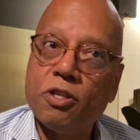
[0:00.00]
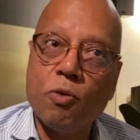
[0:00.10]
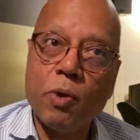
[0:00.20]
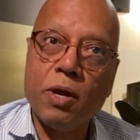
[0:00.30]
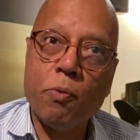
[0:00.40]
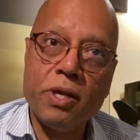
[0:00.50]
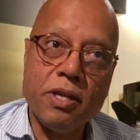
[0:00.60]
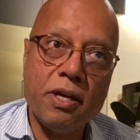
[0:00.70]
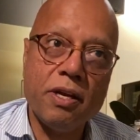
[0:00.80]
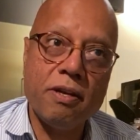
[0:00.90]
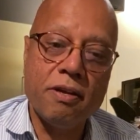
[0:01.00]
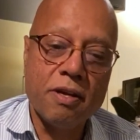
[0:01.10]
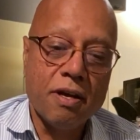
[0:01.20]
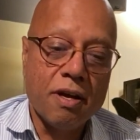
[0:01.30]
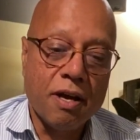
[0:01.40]
the way we did
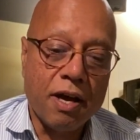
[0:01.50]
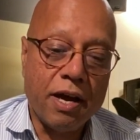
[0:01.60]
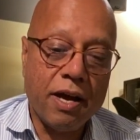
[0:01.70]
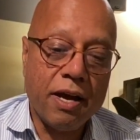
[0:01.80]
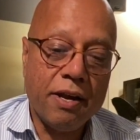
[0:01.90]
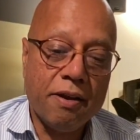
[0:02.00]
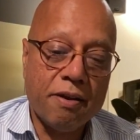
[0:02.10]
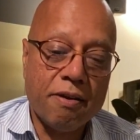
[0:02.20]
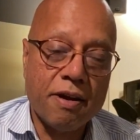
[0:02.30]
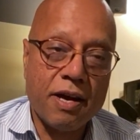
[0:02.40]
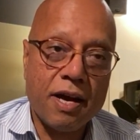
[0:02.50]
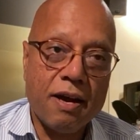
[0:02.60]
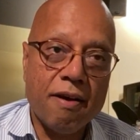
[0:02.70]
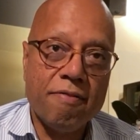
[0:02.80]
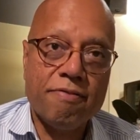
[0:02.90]
and
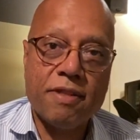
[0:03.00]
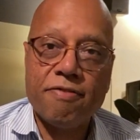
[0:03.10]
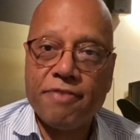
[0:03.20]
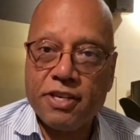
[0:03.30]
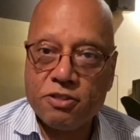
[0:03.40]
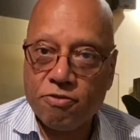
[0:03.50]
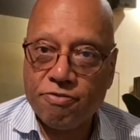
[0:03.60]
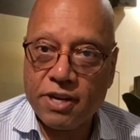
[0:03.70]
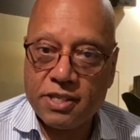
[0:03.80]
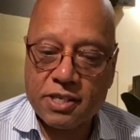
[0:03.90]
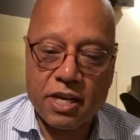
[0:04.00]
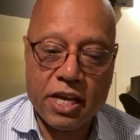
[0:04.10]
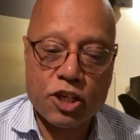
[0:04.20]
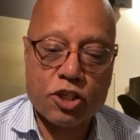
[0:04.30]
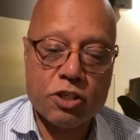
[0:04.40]
have the face-to-face
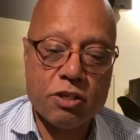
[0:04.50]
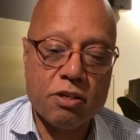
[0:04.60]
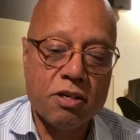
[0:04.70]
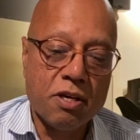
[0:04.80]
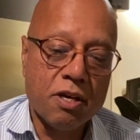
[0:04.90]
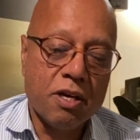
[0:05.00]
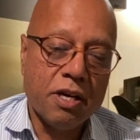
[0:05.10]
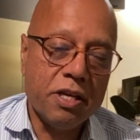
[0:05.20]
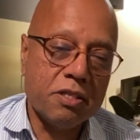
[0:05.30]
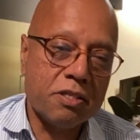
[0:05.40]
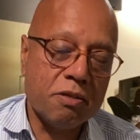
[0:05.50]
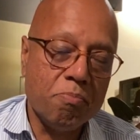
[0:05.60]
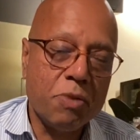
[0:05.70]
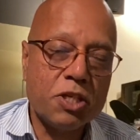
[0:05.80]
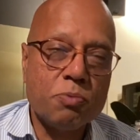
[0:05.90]
connection, it's
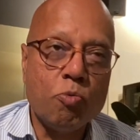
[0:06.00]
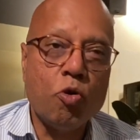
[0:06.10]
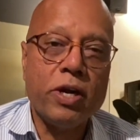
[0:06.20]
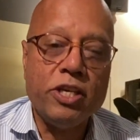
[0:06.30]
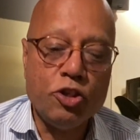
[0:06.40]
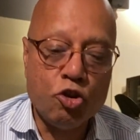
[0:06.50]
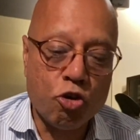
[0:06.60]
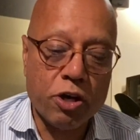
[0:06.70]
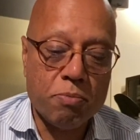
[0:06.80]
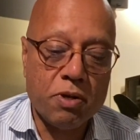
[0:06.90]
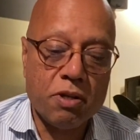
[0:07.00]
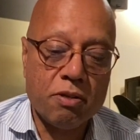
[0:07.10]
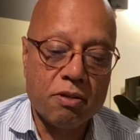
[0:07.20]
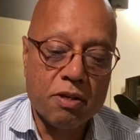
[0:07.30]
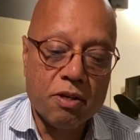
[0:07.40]
much more enjoyable
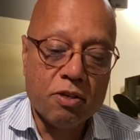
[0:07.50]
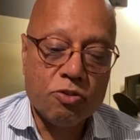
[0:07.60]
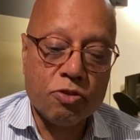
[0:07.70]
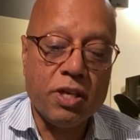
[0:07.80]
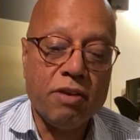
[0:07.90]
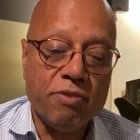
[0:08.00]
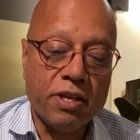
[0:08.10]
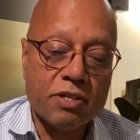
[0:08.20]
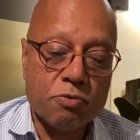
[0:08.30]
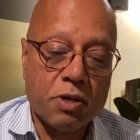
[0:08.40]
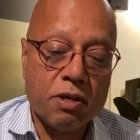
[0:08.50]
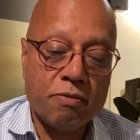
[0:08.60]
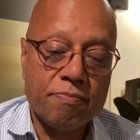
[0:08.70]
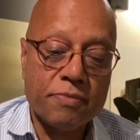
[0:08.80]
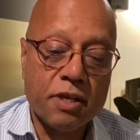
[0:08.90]
to the evening as well.
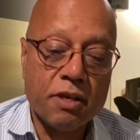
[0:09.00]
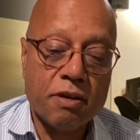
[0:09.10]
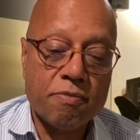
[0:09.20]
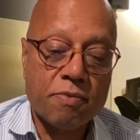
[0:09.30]
You know,